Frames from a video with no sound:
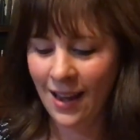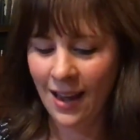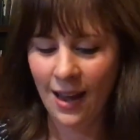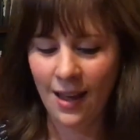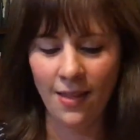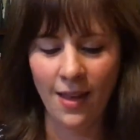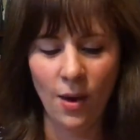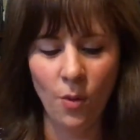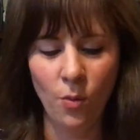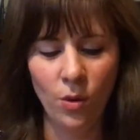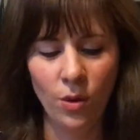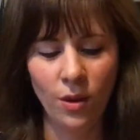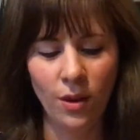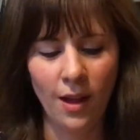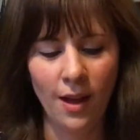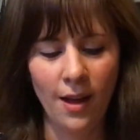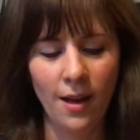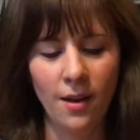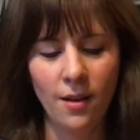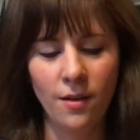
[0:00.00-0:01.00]
And they will
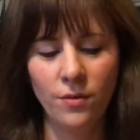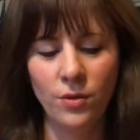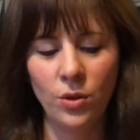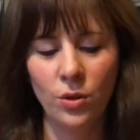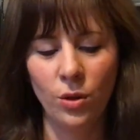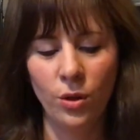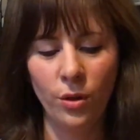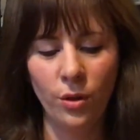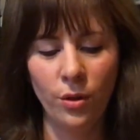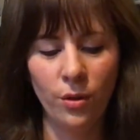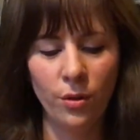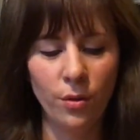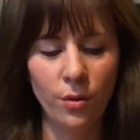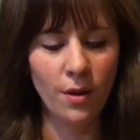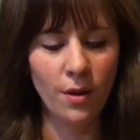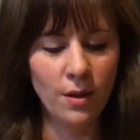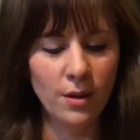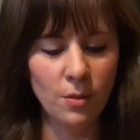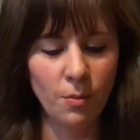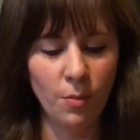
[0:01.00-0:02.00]
love to look
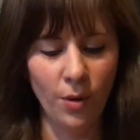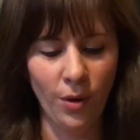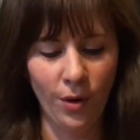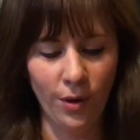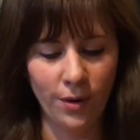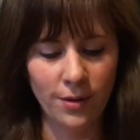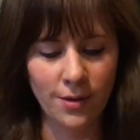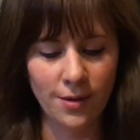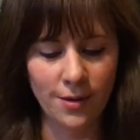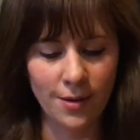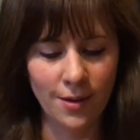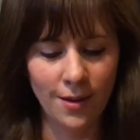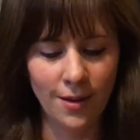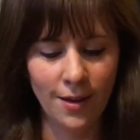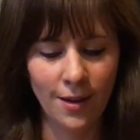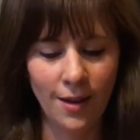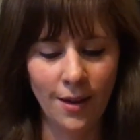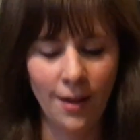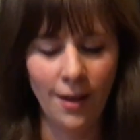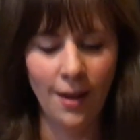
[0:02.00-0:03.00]
these books
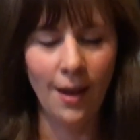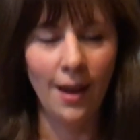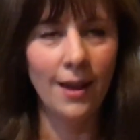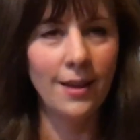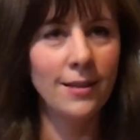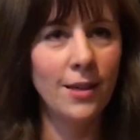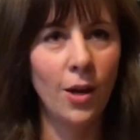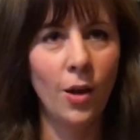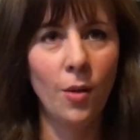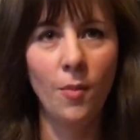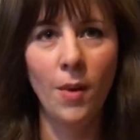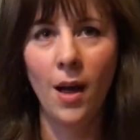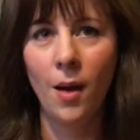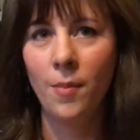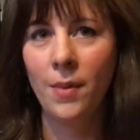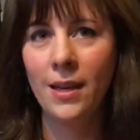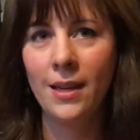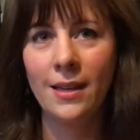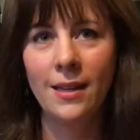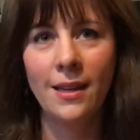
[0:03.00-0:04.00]
and tell
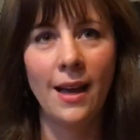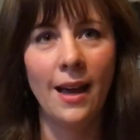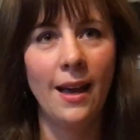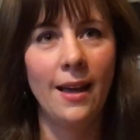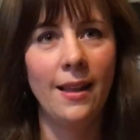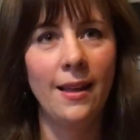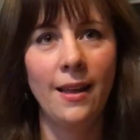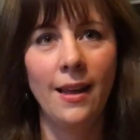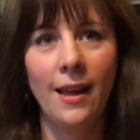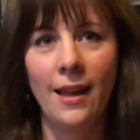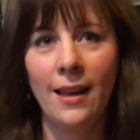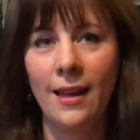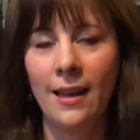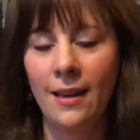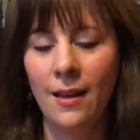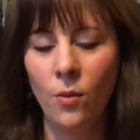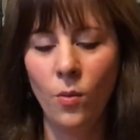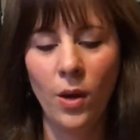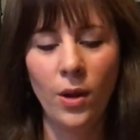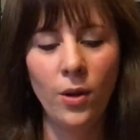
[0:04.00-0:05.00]
mommy and daddy and
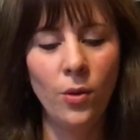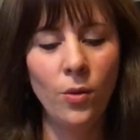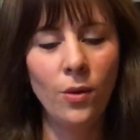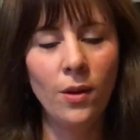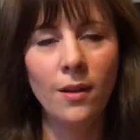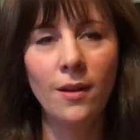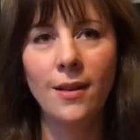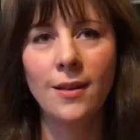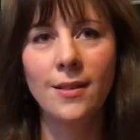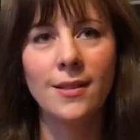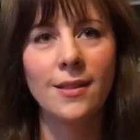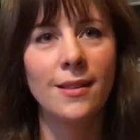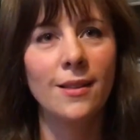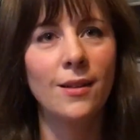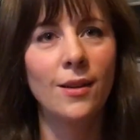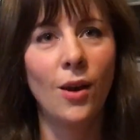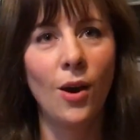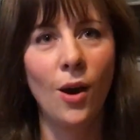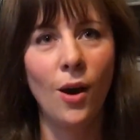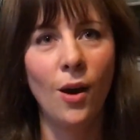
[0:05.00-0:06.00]
anyone who can
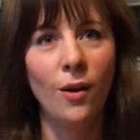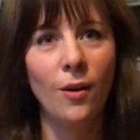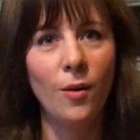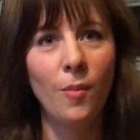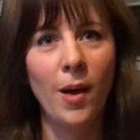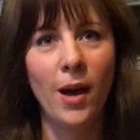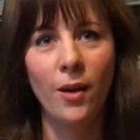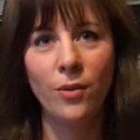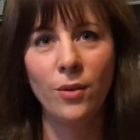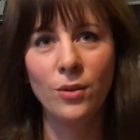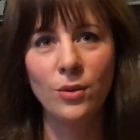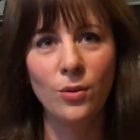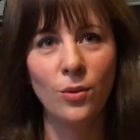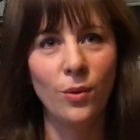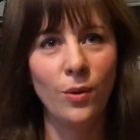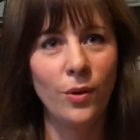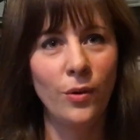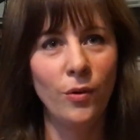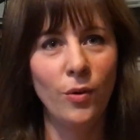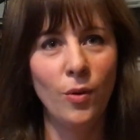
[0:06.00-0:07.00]
listen all about the
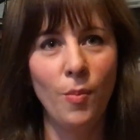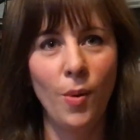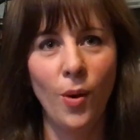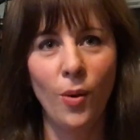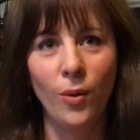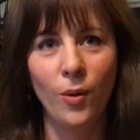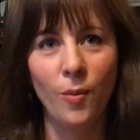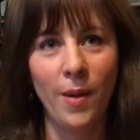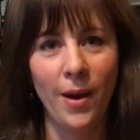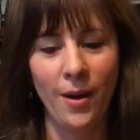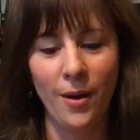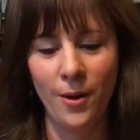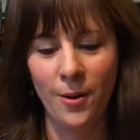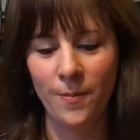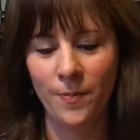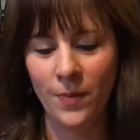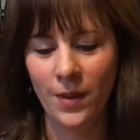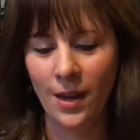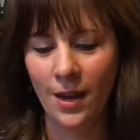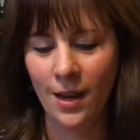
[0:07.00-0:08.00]
story of the polar bear.
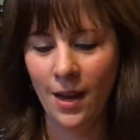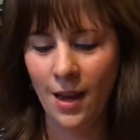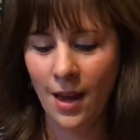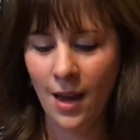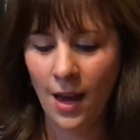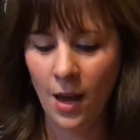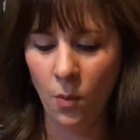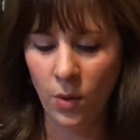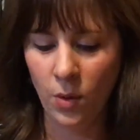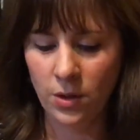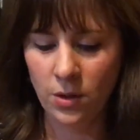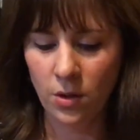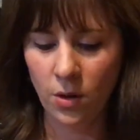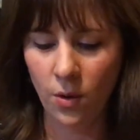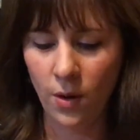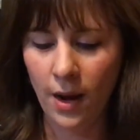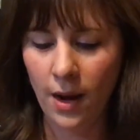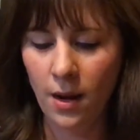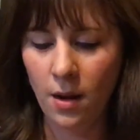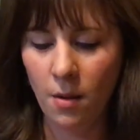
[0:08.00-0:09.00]
And what's
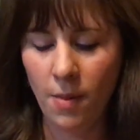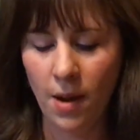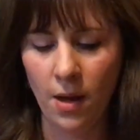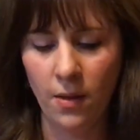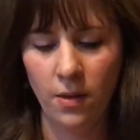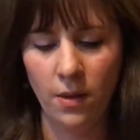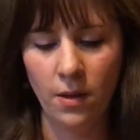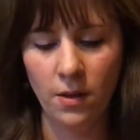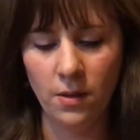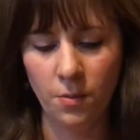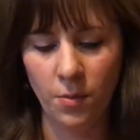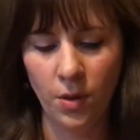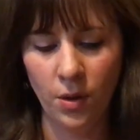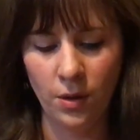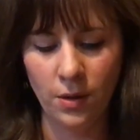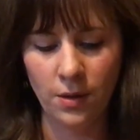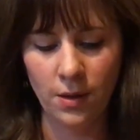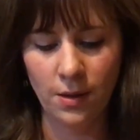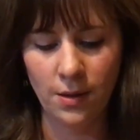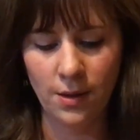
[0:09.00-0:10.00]
great about these
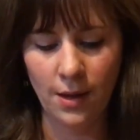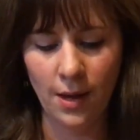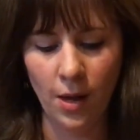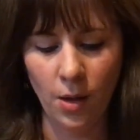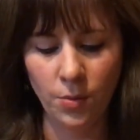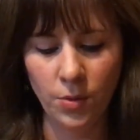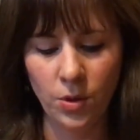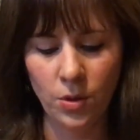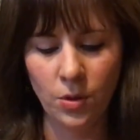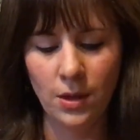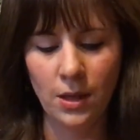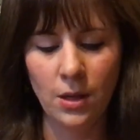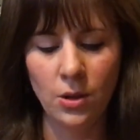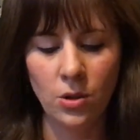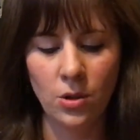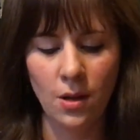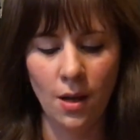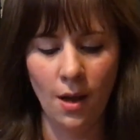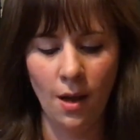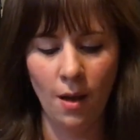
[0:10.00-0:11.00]
books is it helps you
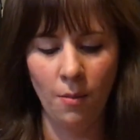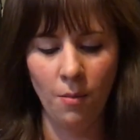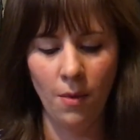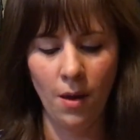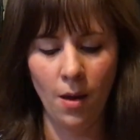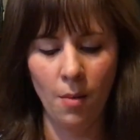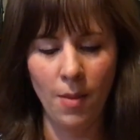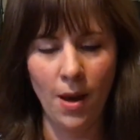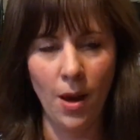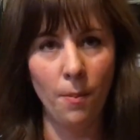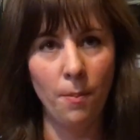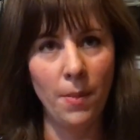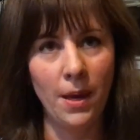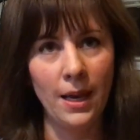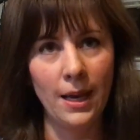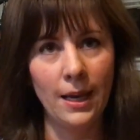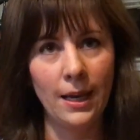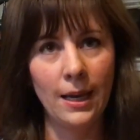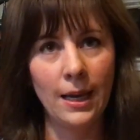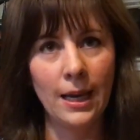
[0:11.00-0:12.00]
teach them about
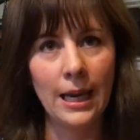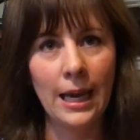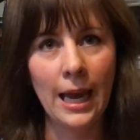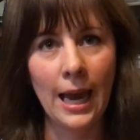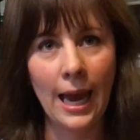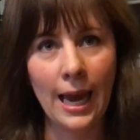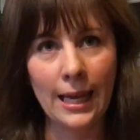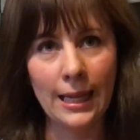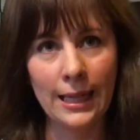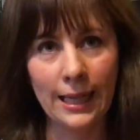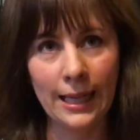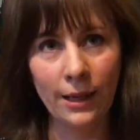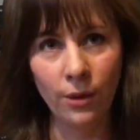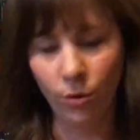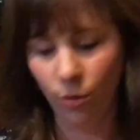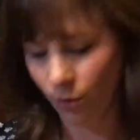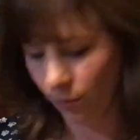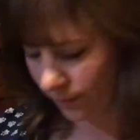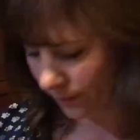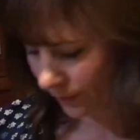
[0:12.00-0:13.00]
big and
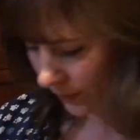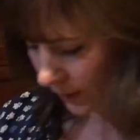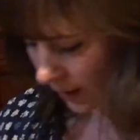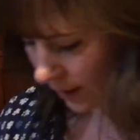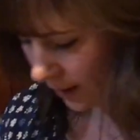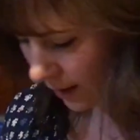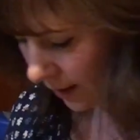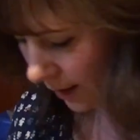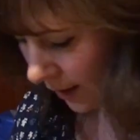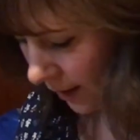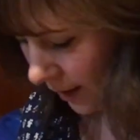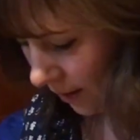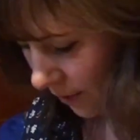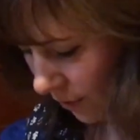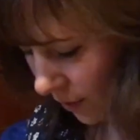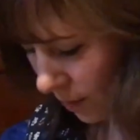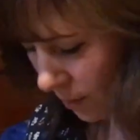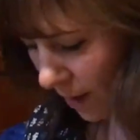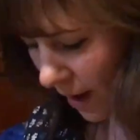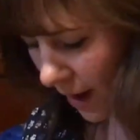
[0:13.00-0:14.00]
little in
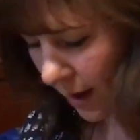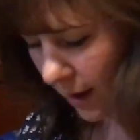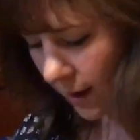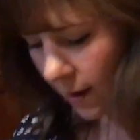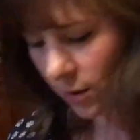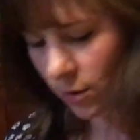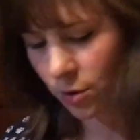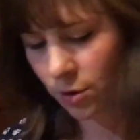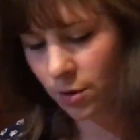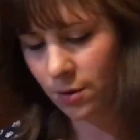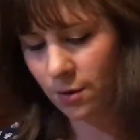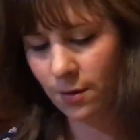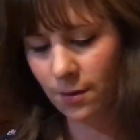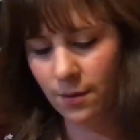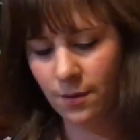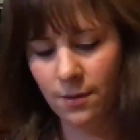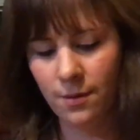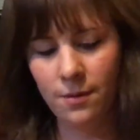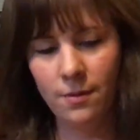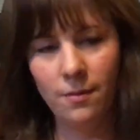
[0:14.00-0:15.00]
every page,
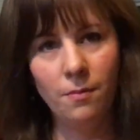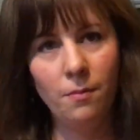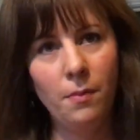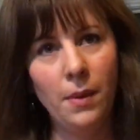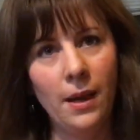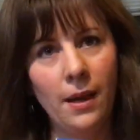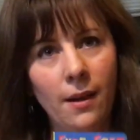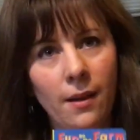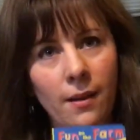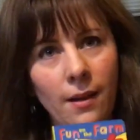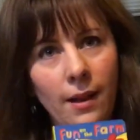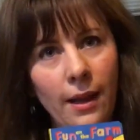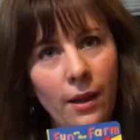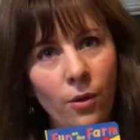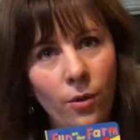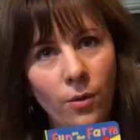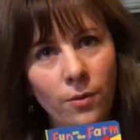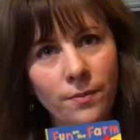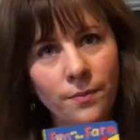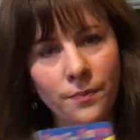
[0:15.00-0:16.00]
big and
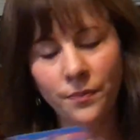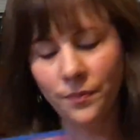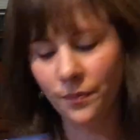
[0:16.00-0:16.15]
little,